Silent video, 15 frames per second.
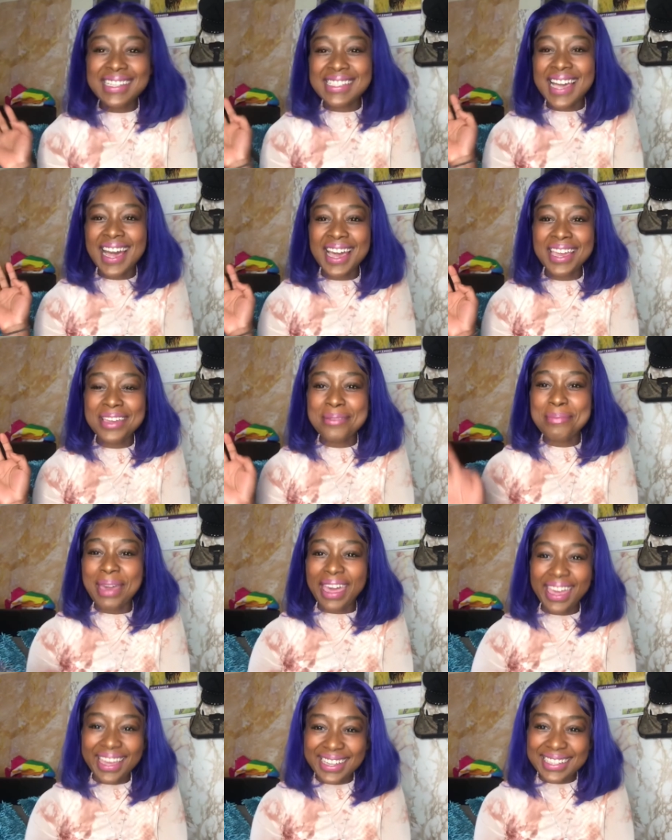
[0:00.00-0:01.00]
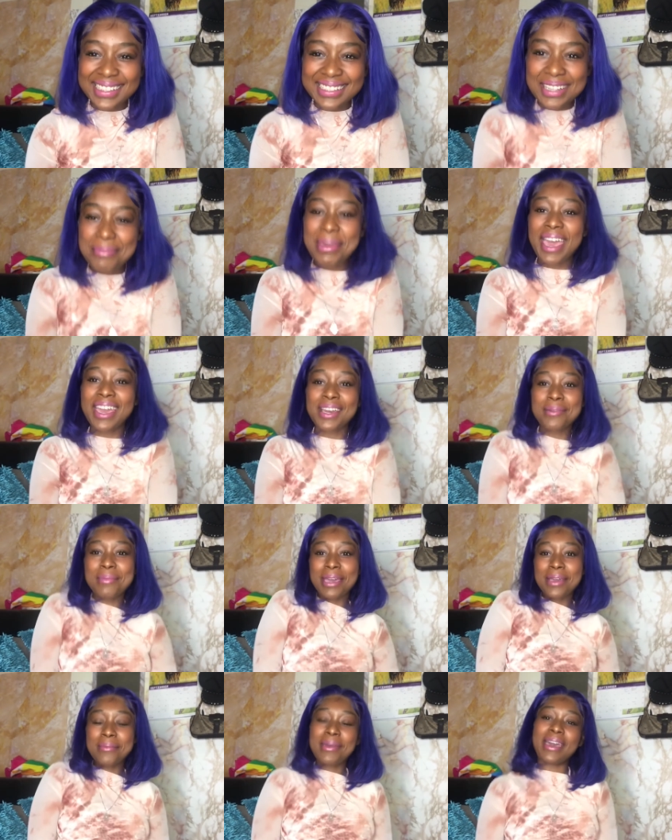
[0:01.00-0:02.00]
hi, I'm back. I'm back, I'm
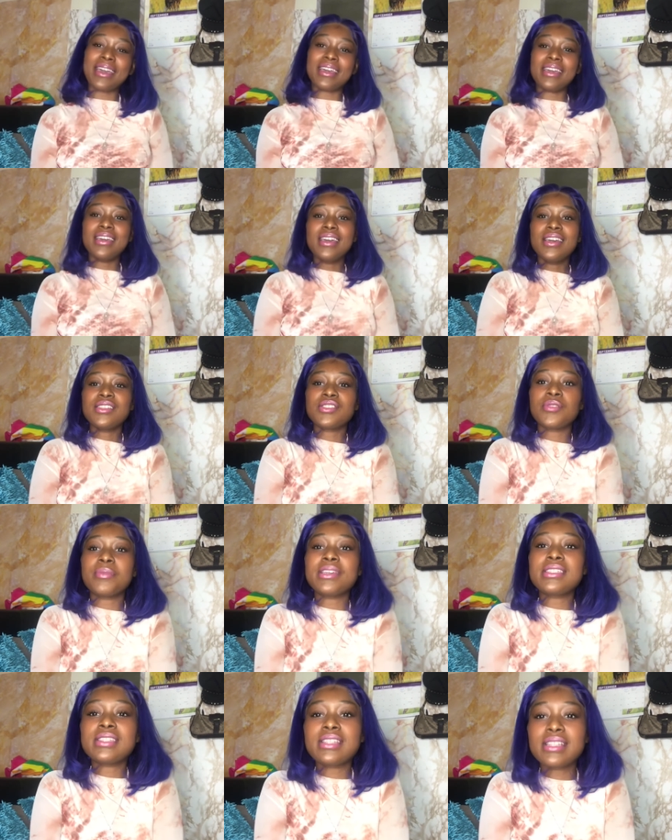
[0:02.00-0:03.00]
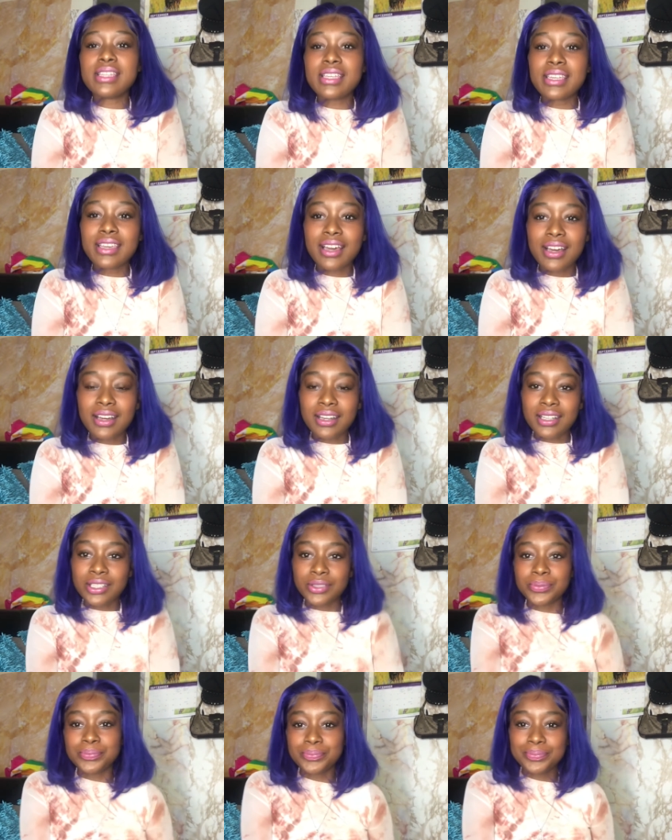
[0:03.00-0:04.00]
back, I'm back. So basically,
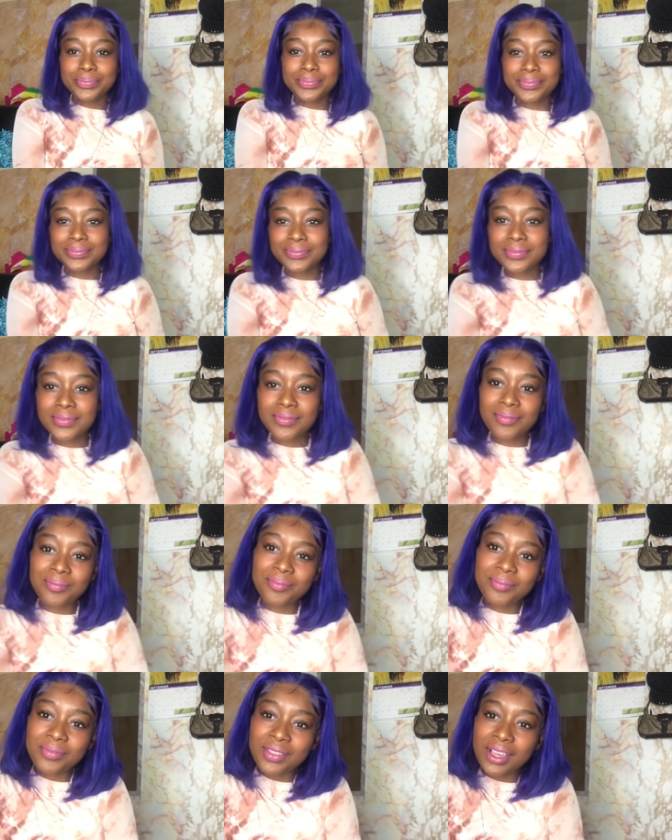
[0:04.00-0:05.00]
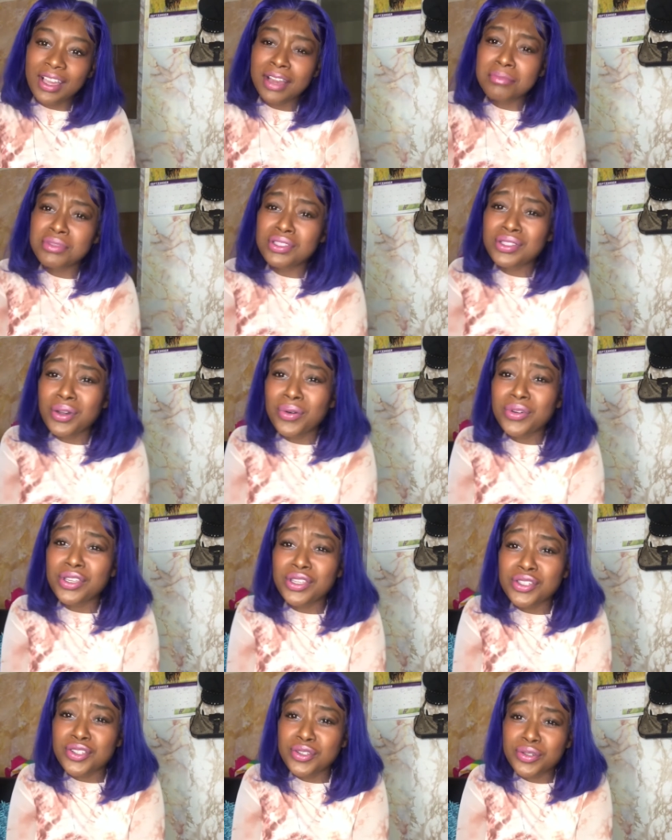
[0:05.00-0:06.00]
um, I'm so
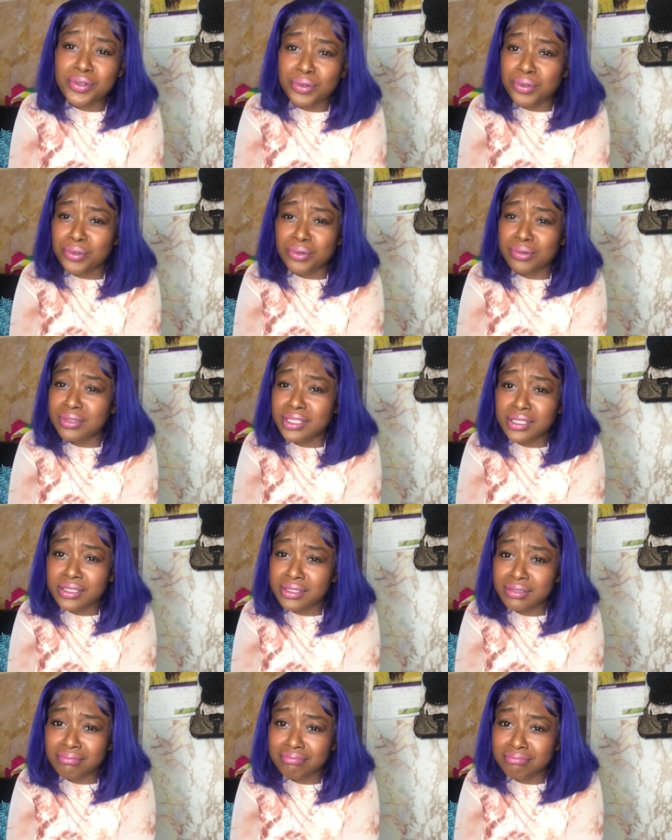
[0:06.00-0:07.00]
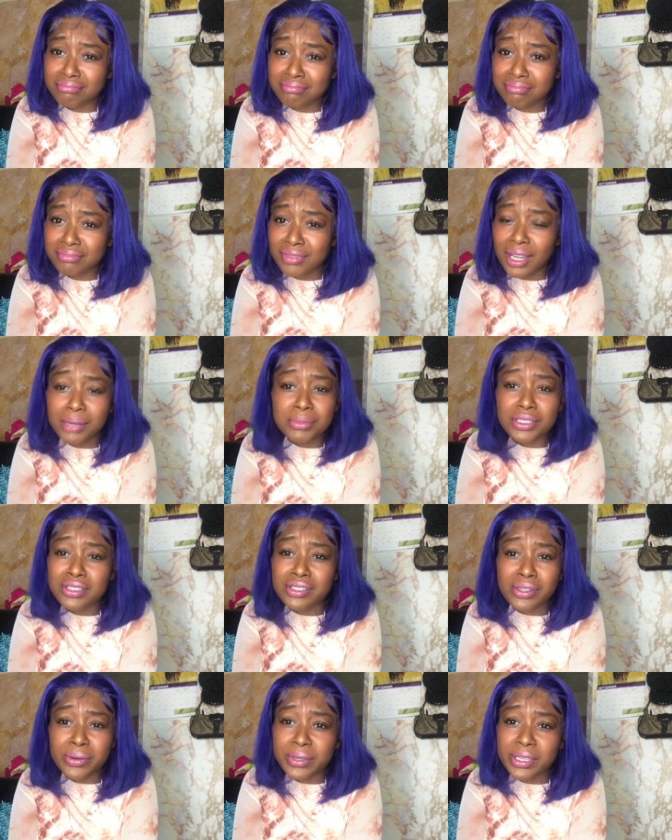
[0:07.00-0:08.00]
cute. I'm just
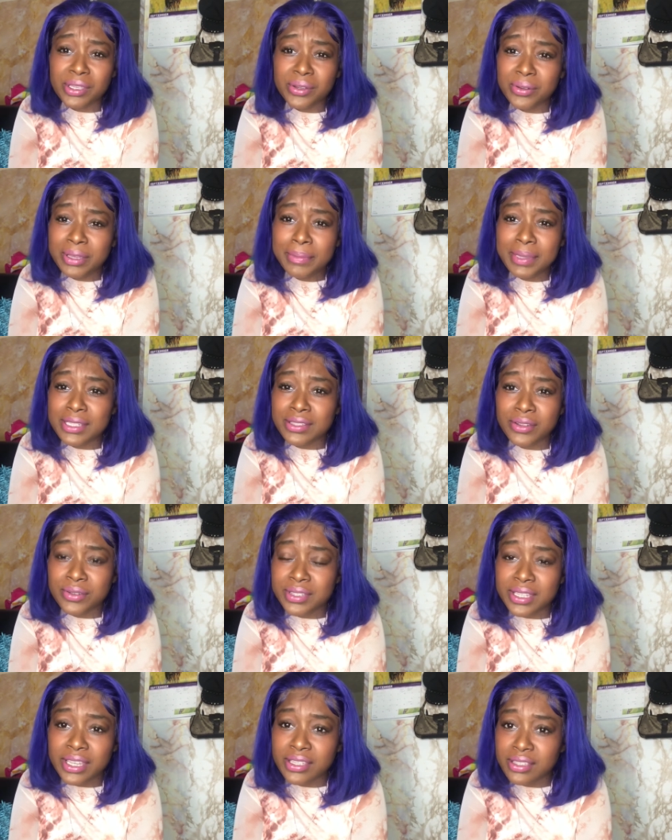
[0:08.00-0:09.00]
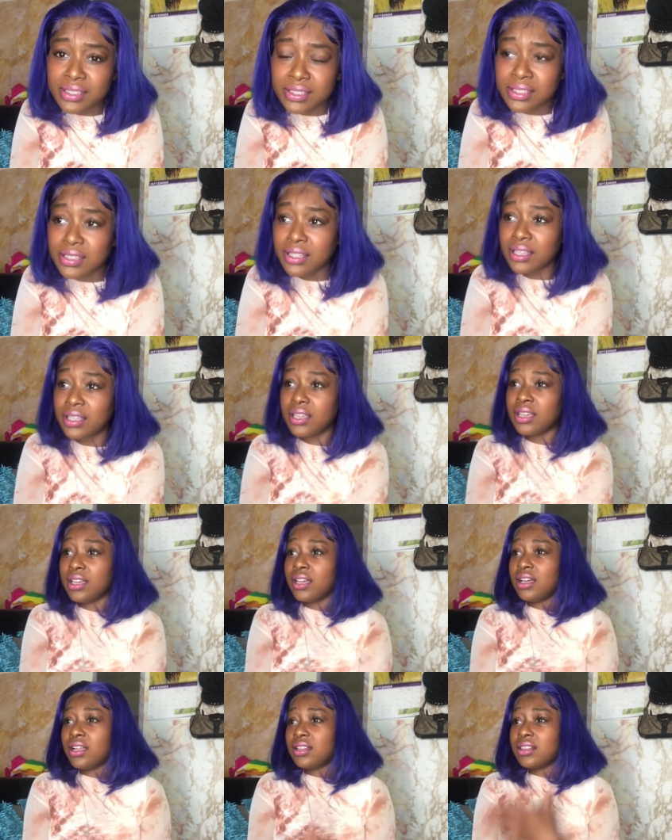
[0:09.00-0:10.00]
so cute. It makes no sense.
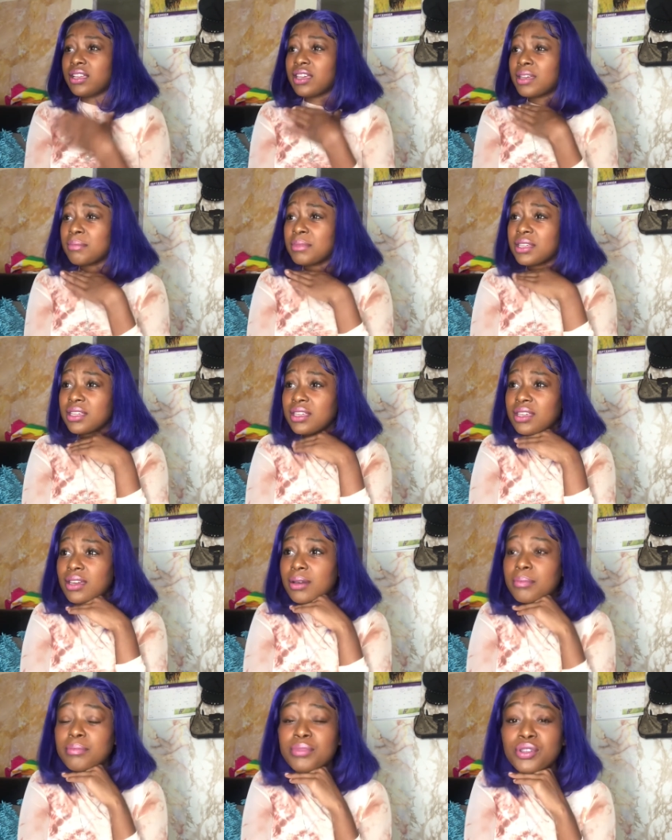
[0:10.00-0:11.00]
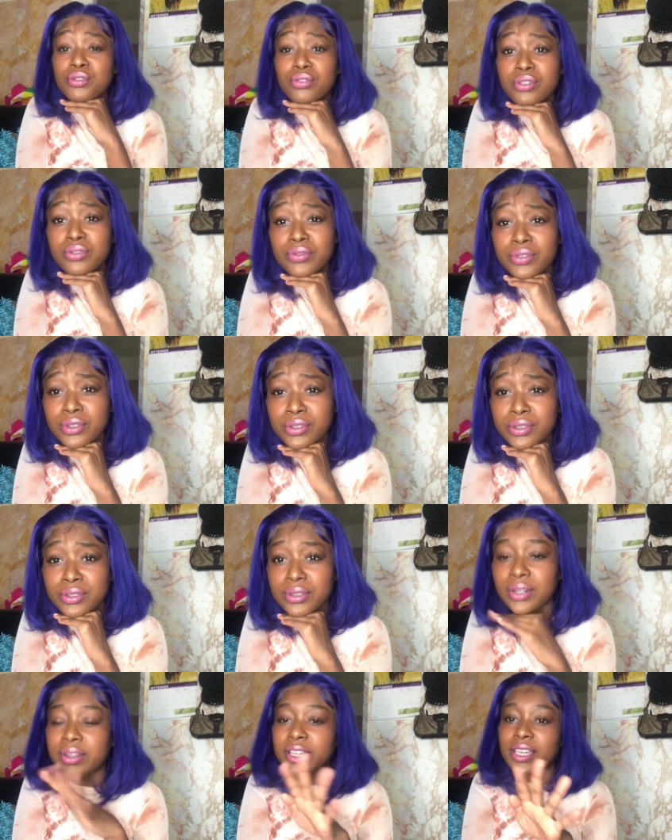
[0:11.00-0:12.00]
Look at me. I'm beautiful.
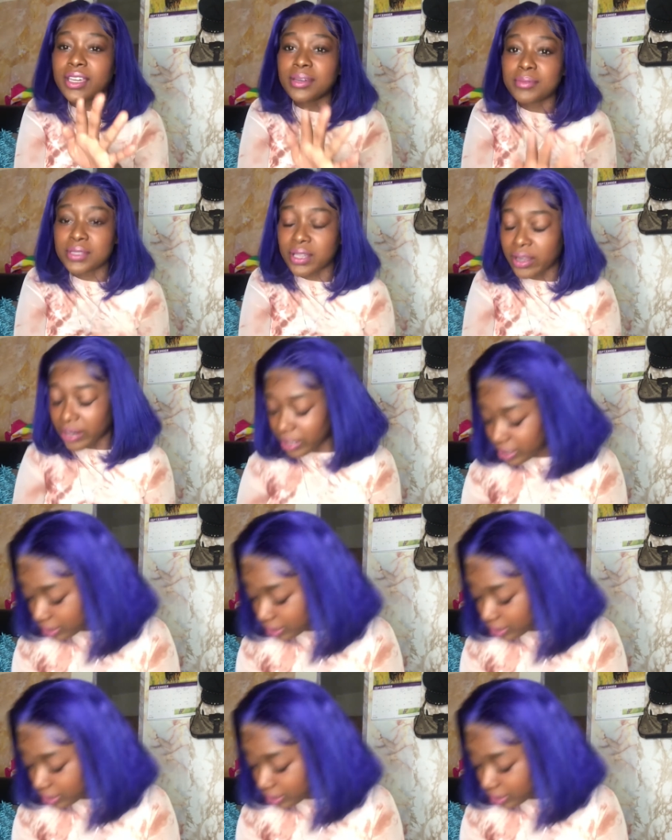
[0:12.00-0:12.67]
Okay, I'm sorry.